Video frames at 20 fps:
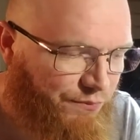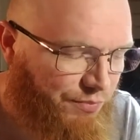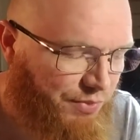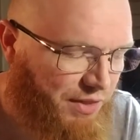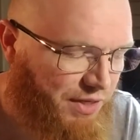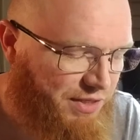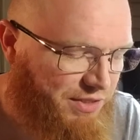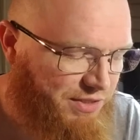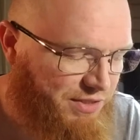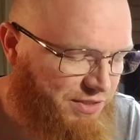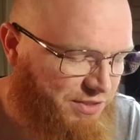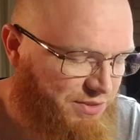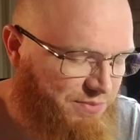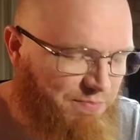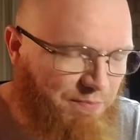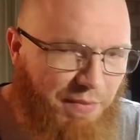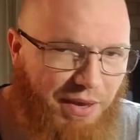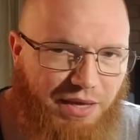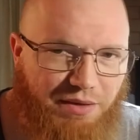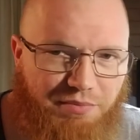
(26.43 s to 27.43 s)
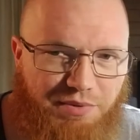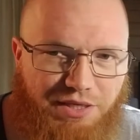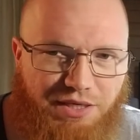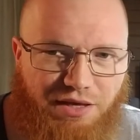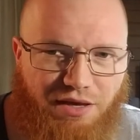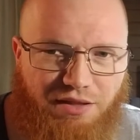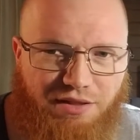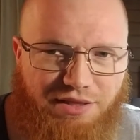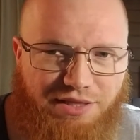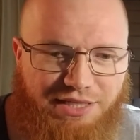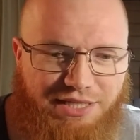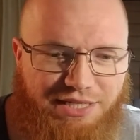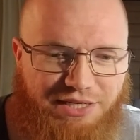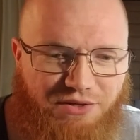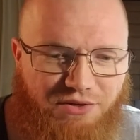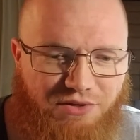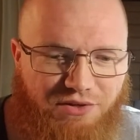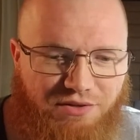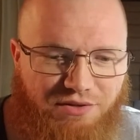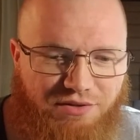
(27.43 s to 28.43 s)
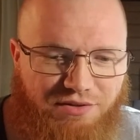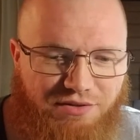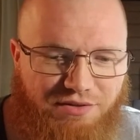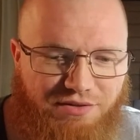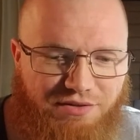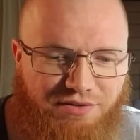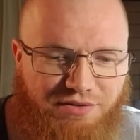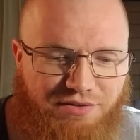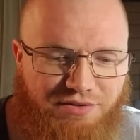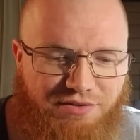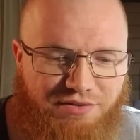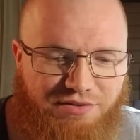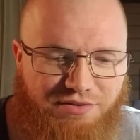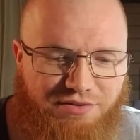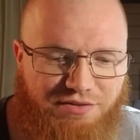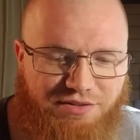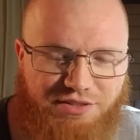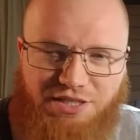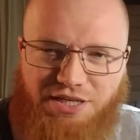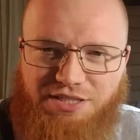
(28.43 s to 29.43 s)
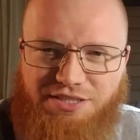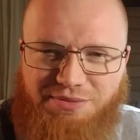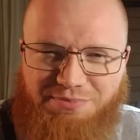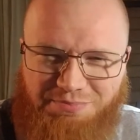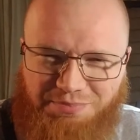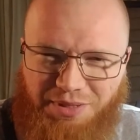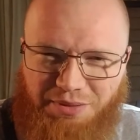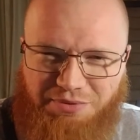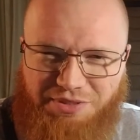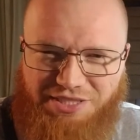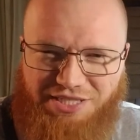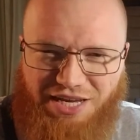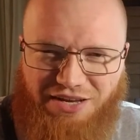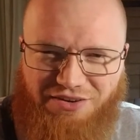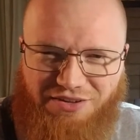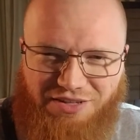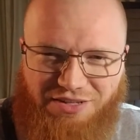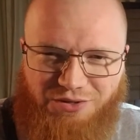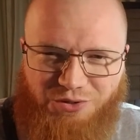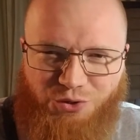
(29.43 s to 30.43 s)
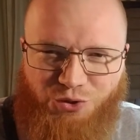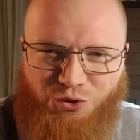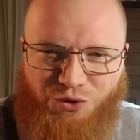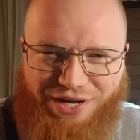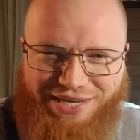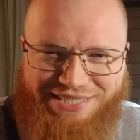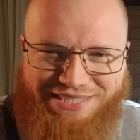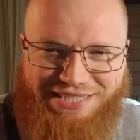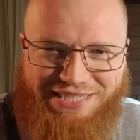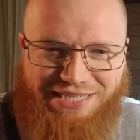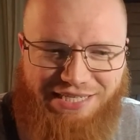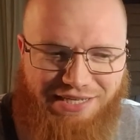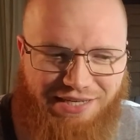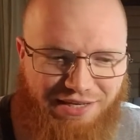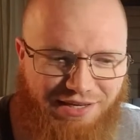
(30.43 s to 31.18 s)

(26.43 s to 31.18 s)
is maybe a little, it's going to maybe sound a little crazy.